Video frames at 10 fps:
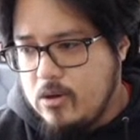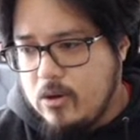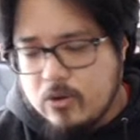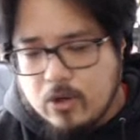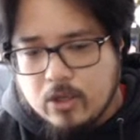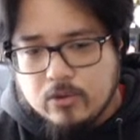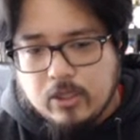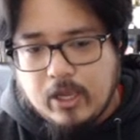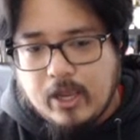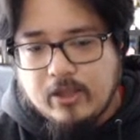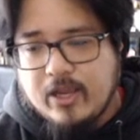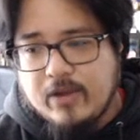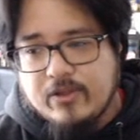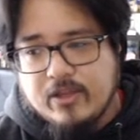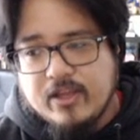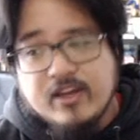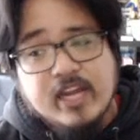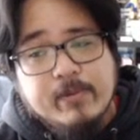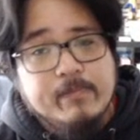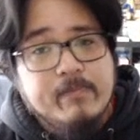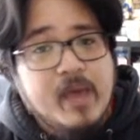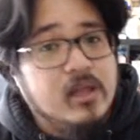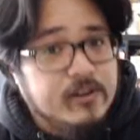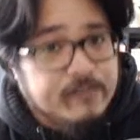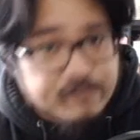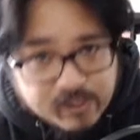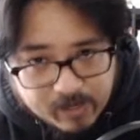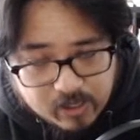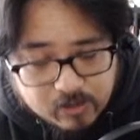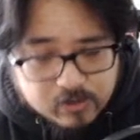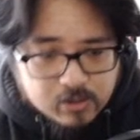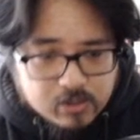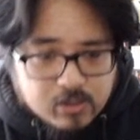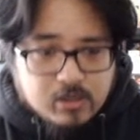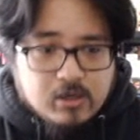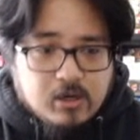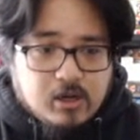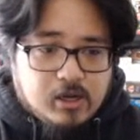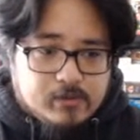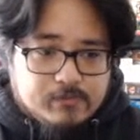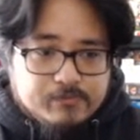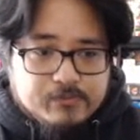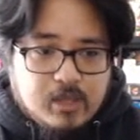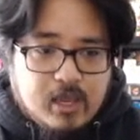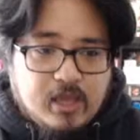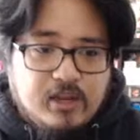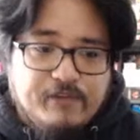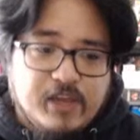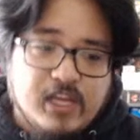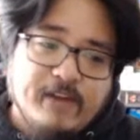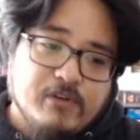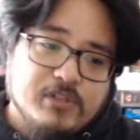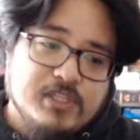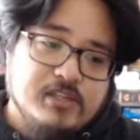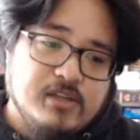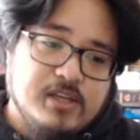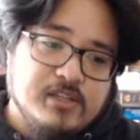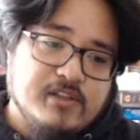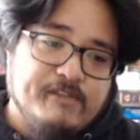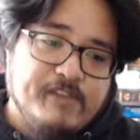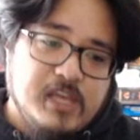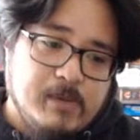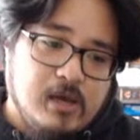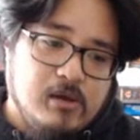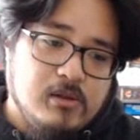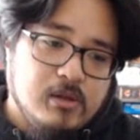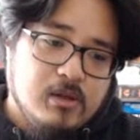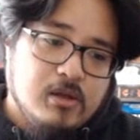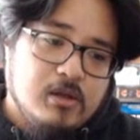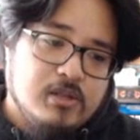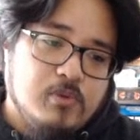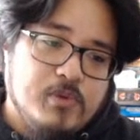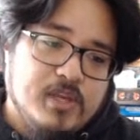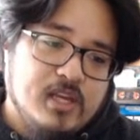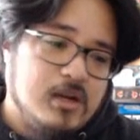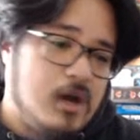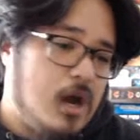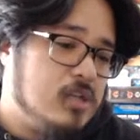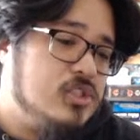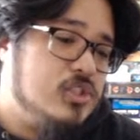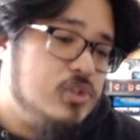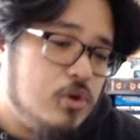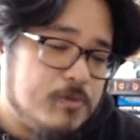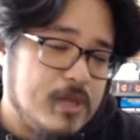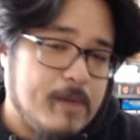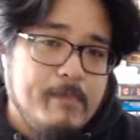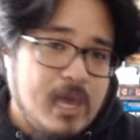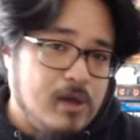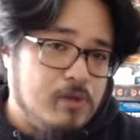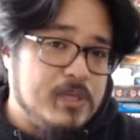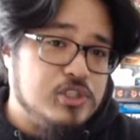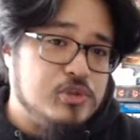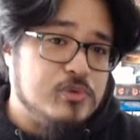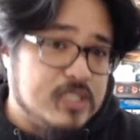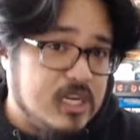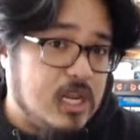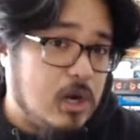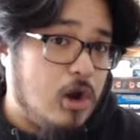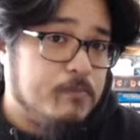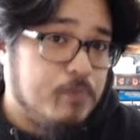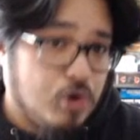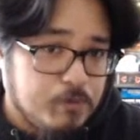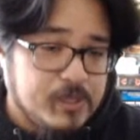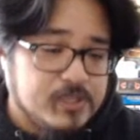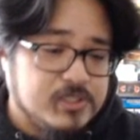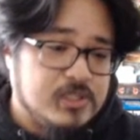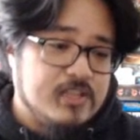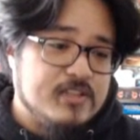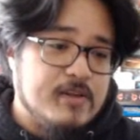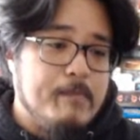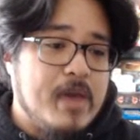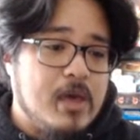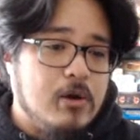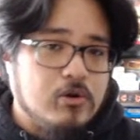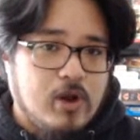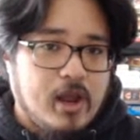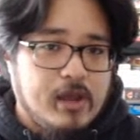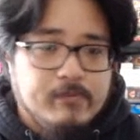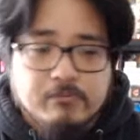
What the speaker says: Okonkwo, I like how they name it male and female. And if inadvertent is the female, then we can assume that male means you did it on purpose. That's the male crime.